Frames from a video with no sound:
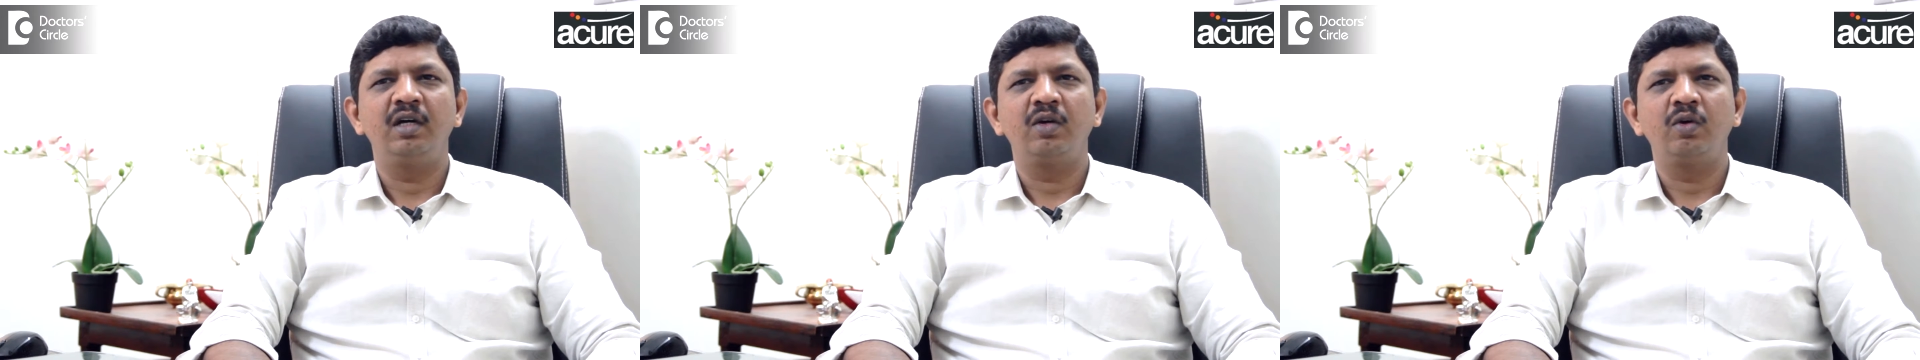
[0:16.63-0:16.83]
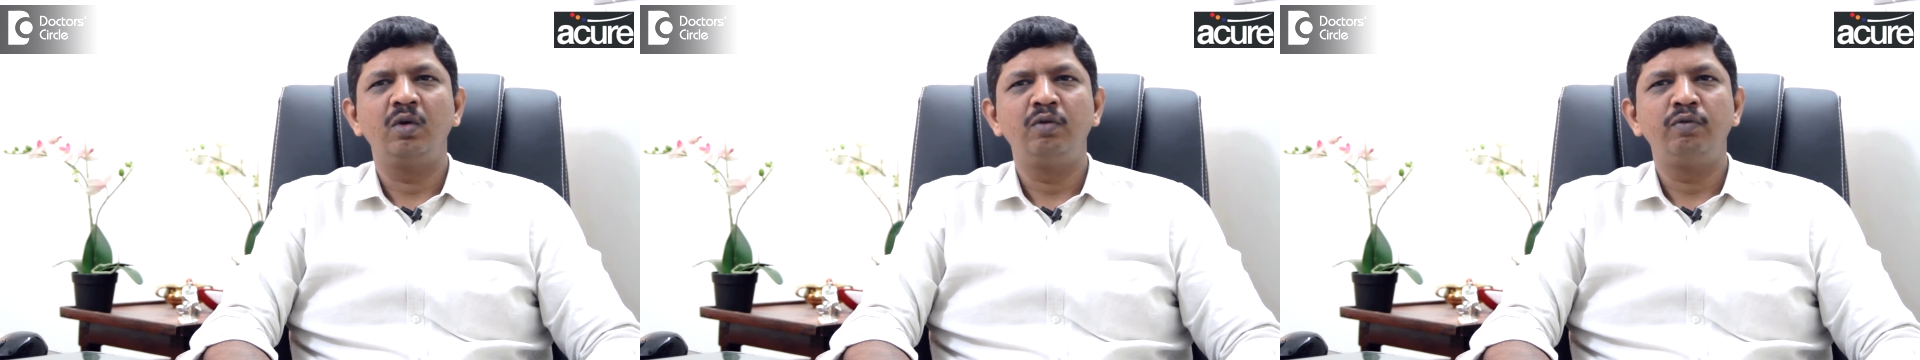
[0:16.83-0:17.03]

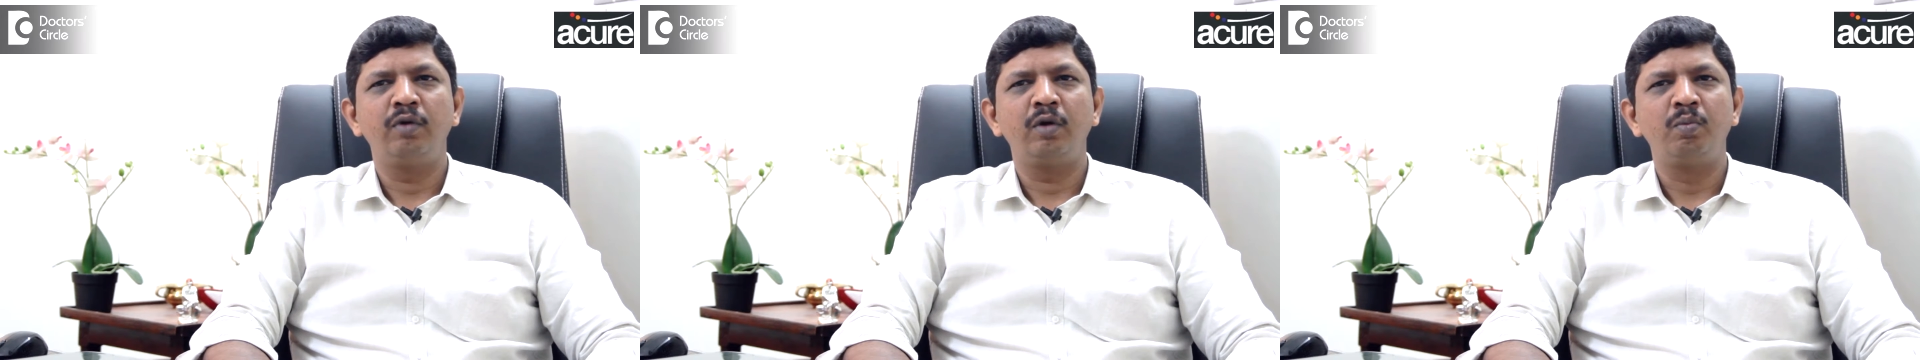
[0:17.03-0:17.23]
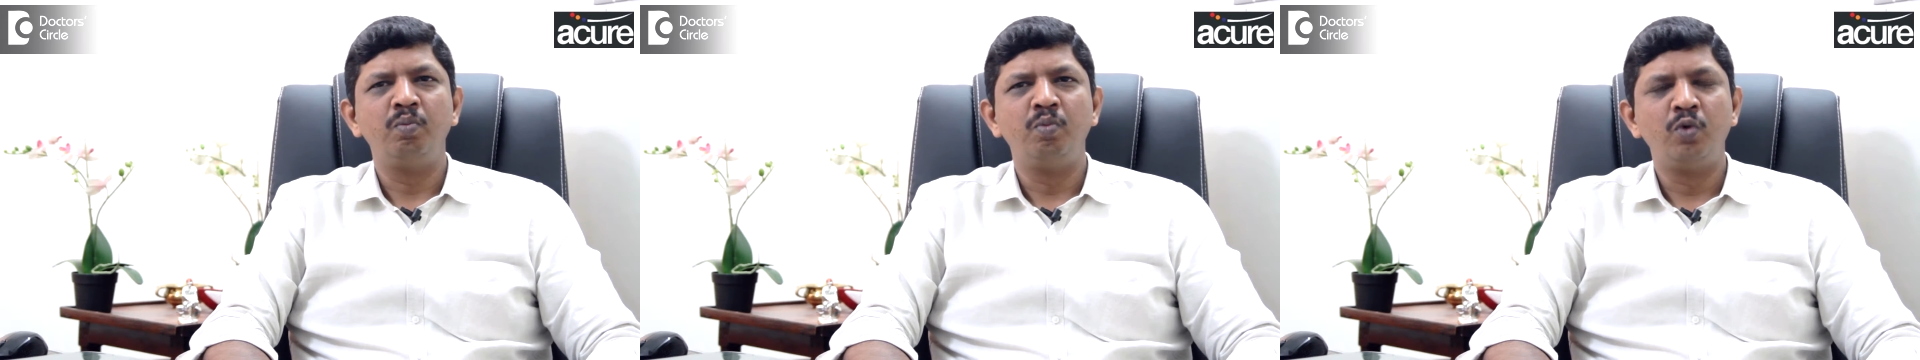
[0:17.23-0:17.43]
account
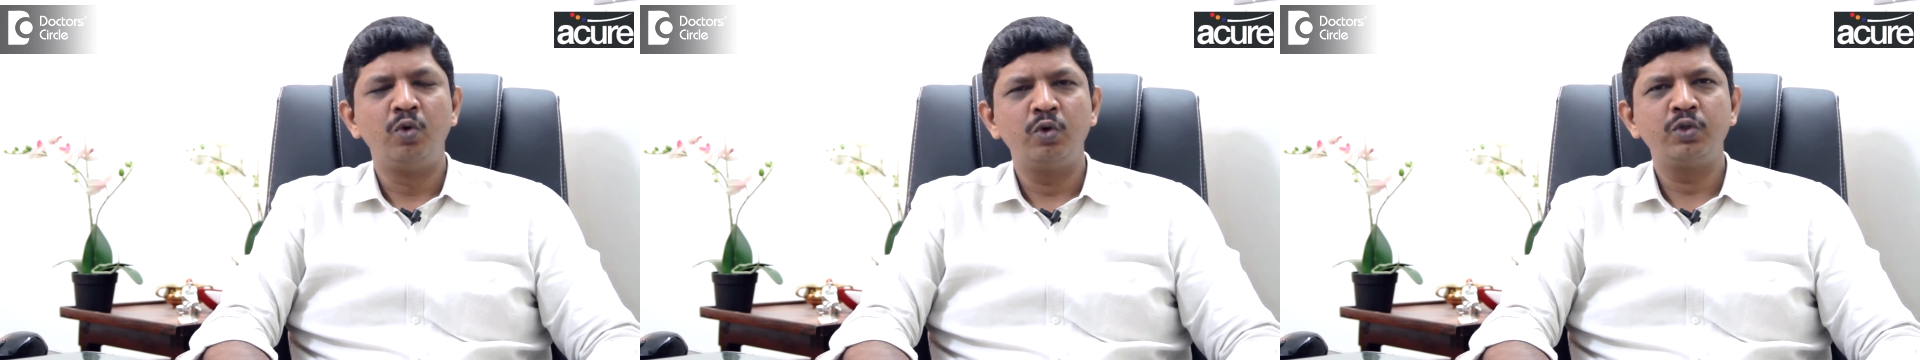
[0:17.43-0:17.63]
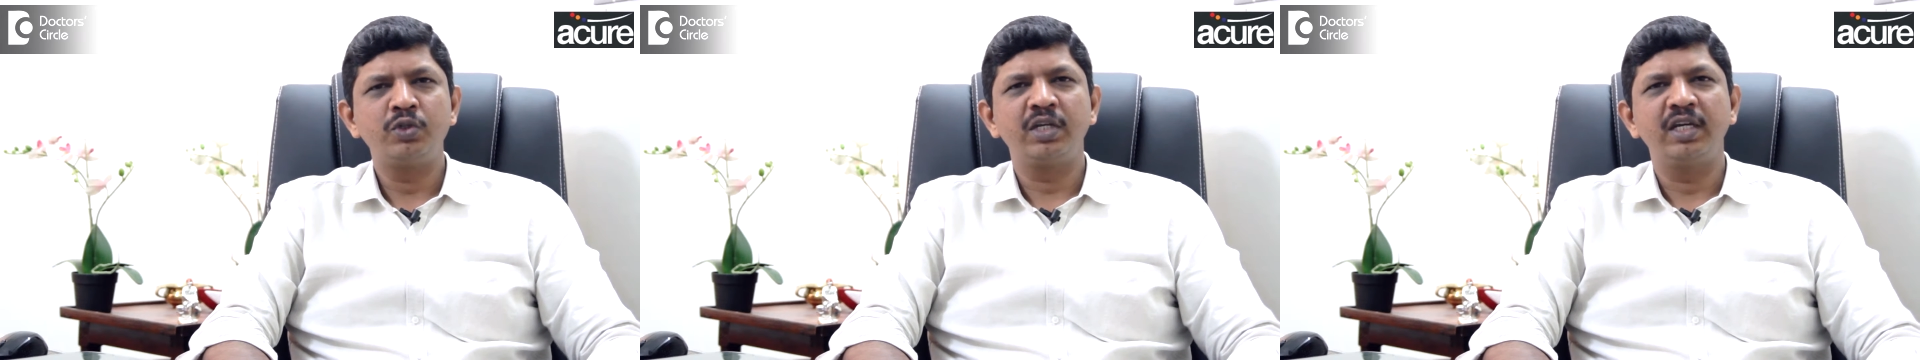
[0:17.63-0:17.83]
for
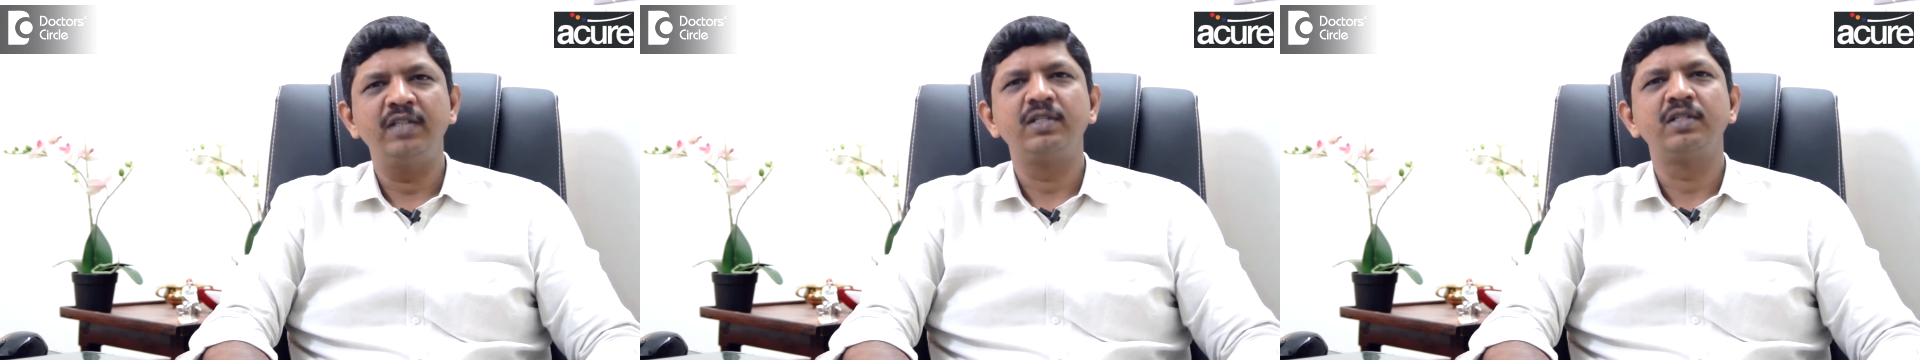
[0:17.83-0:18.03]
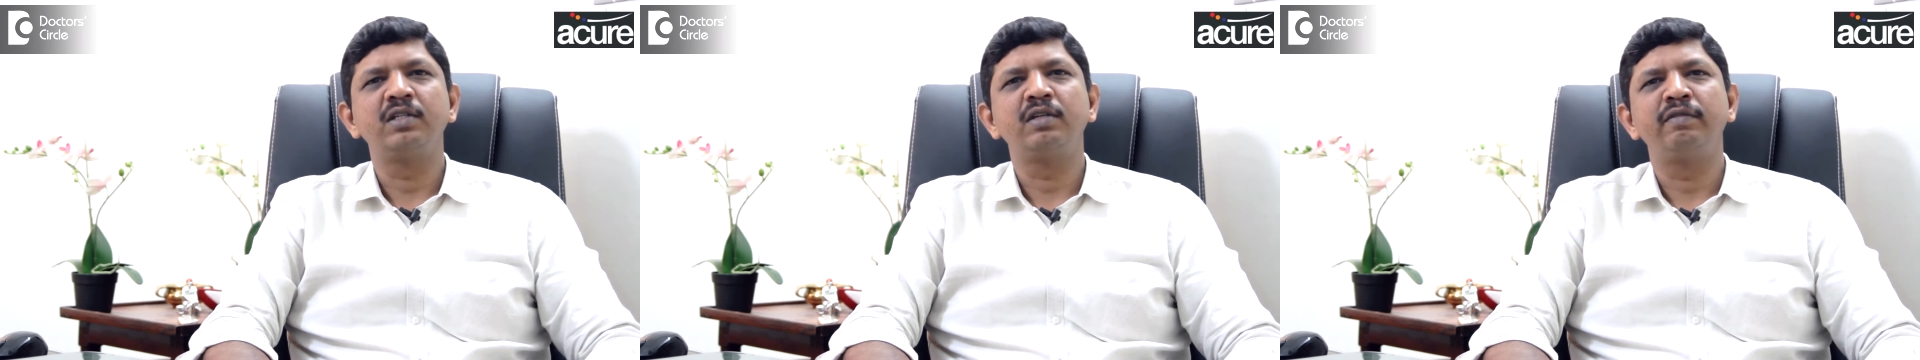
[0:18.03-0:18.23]
most
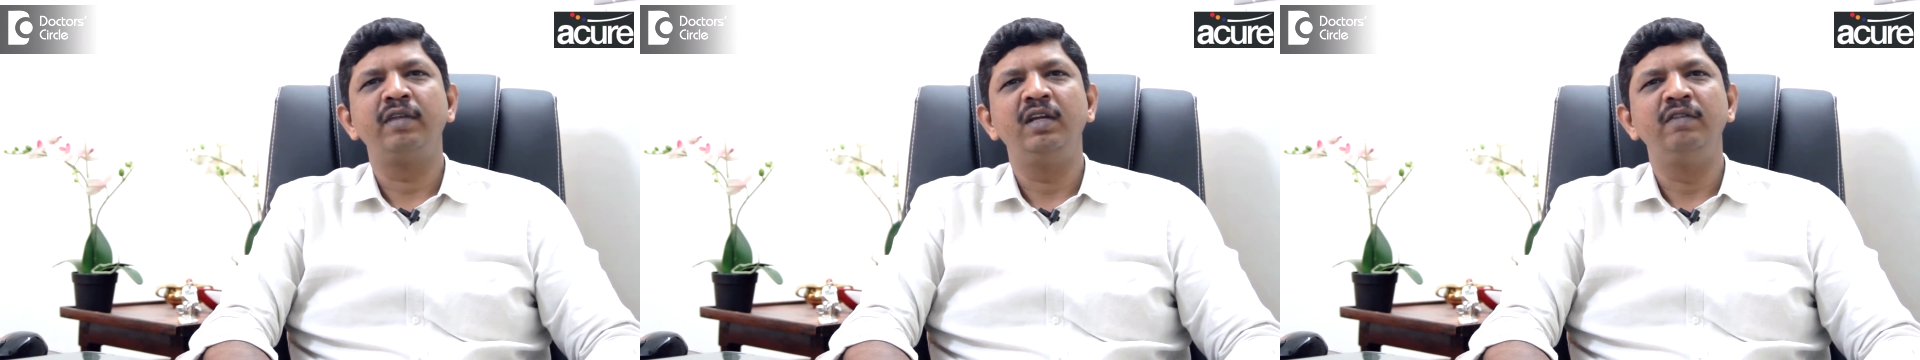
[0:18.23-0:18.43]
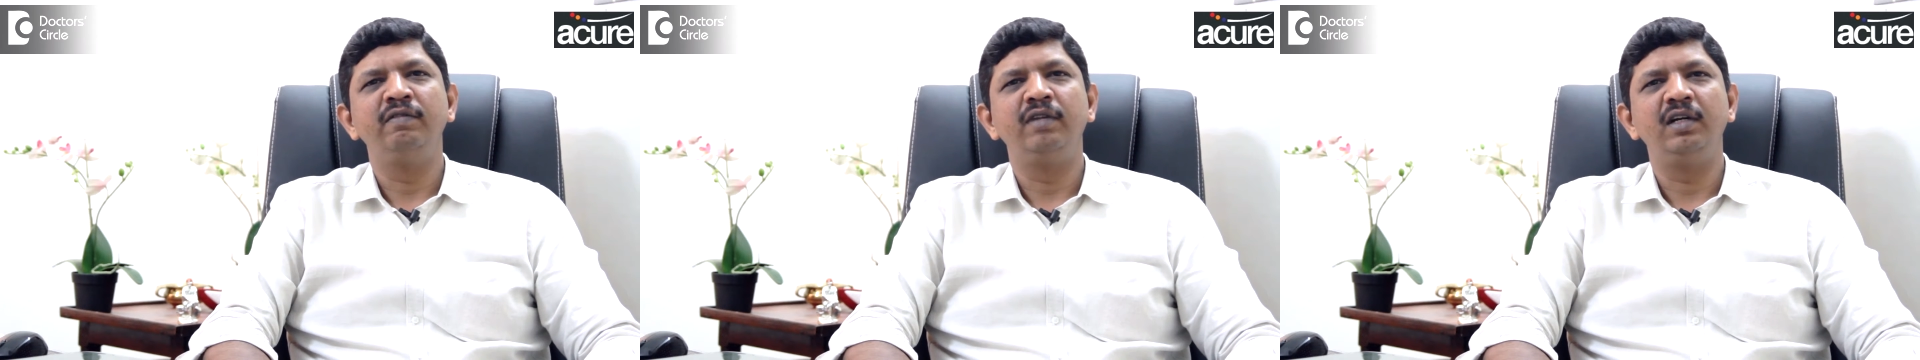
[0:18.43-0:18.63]
cases of
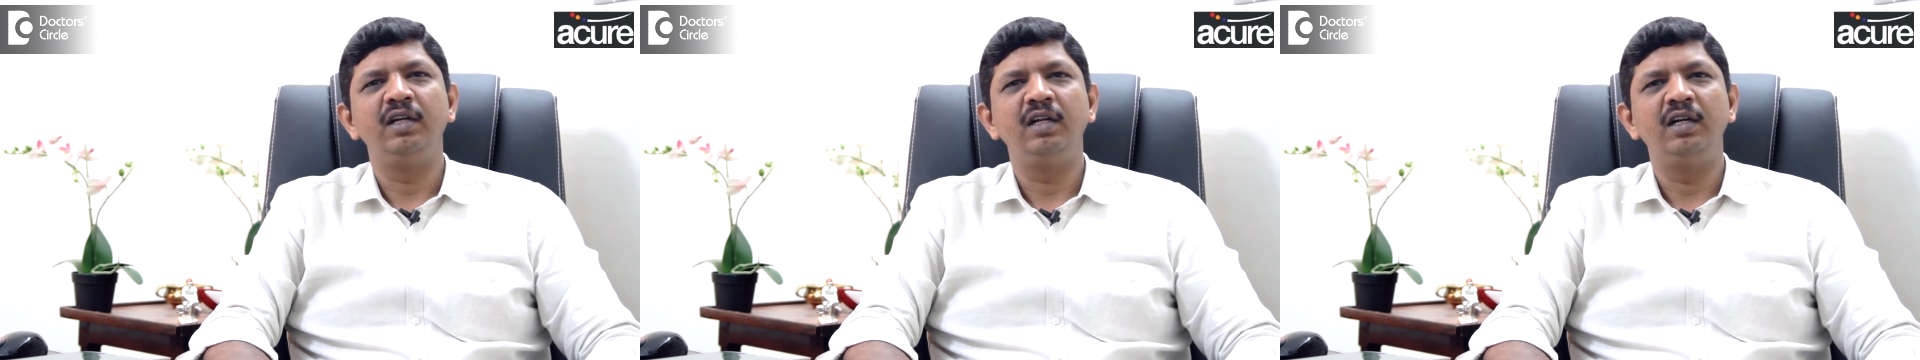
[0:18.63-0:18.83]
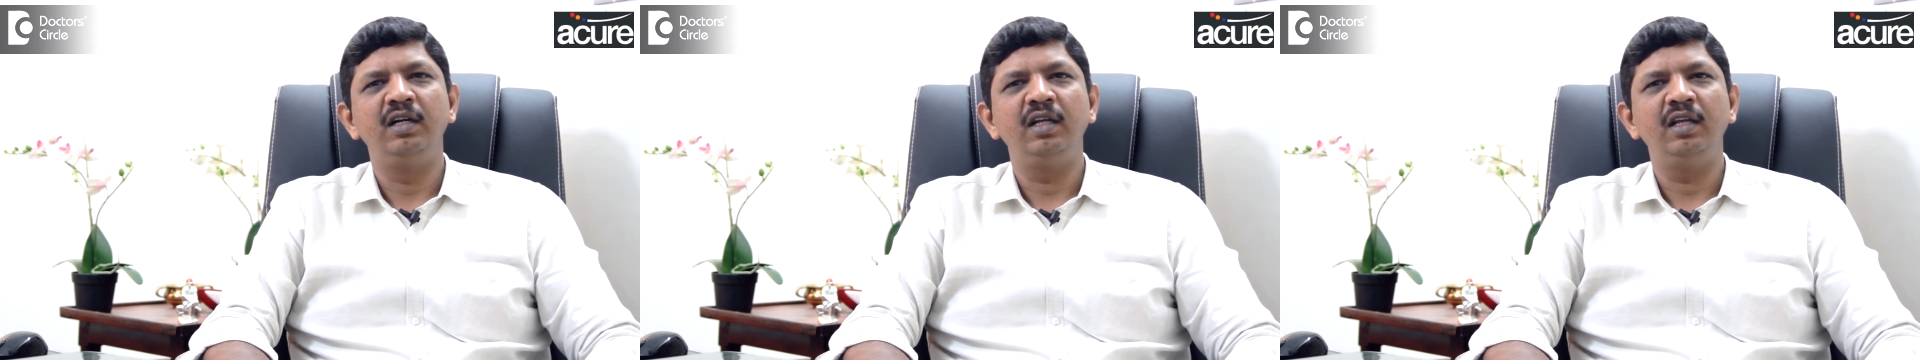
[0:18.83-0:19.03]

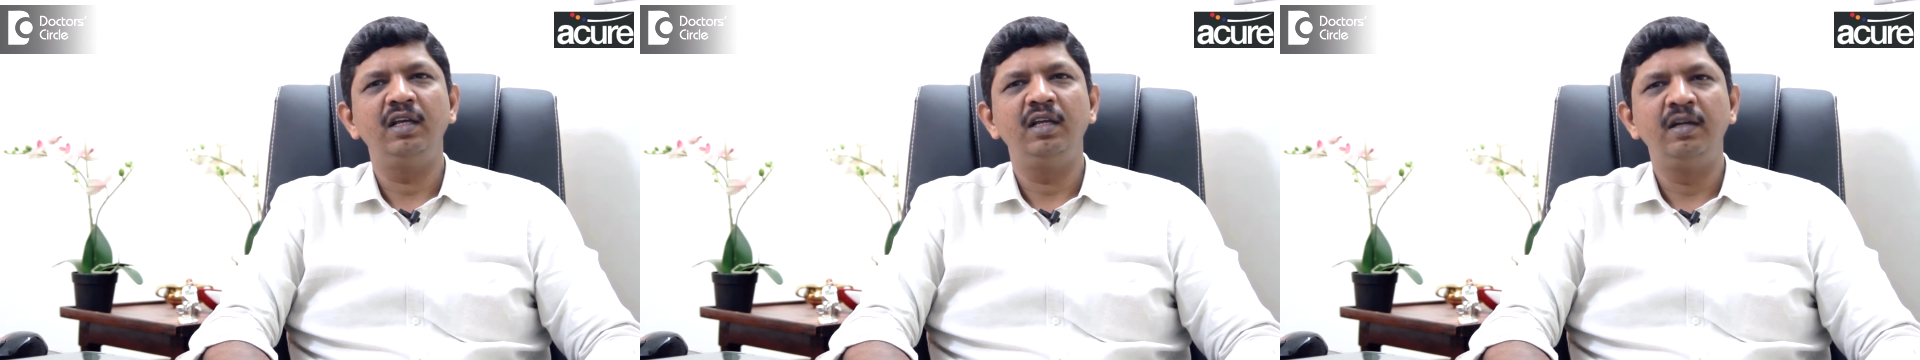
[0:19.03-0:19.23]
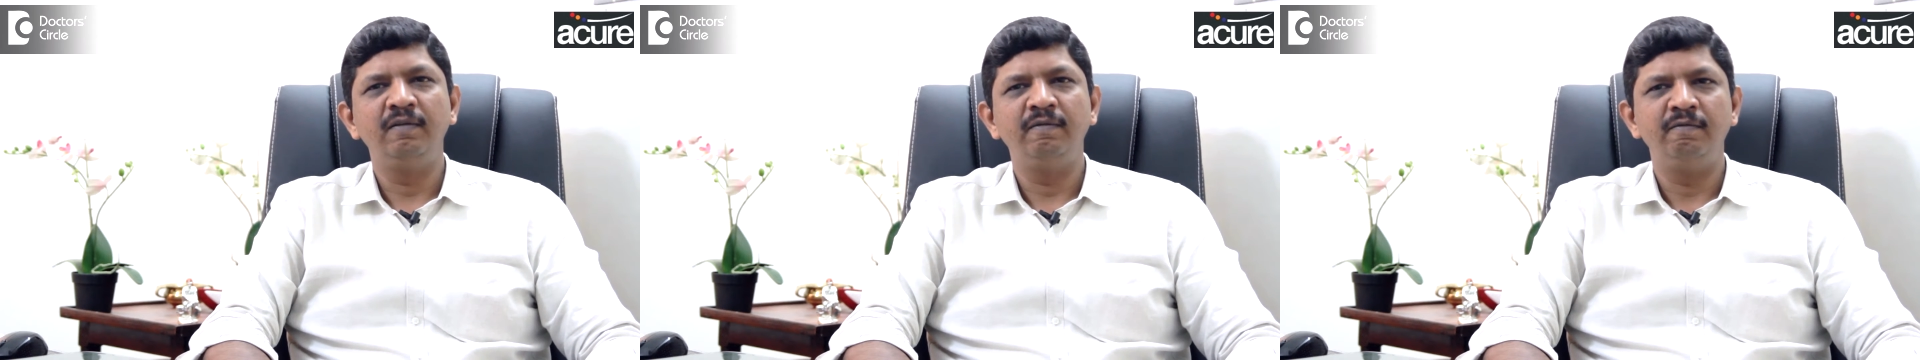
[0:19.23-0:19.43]
infertility
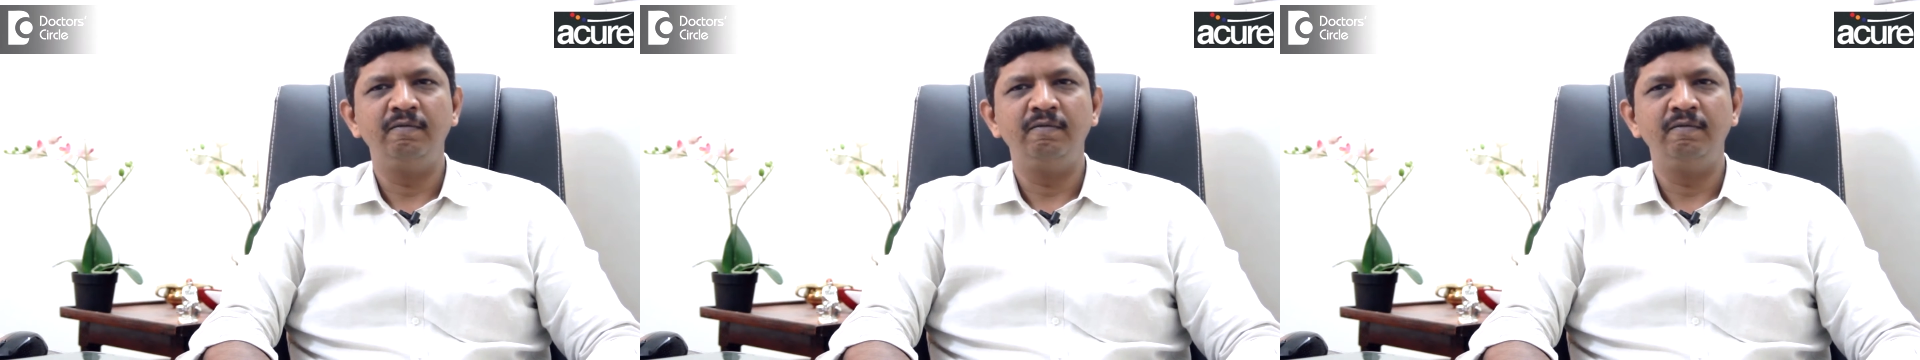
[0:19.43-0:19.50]
in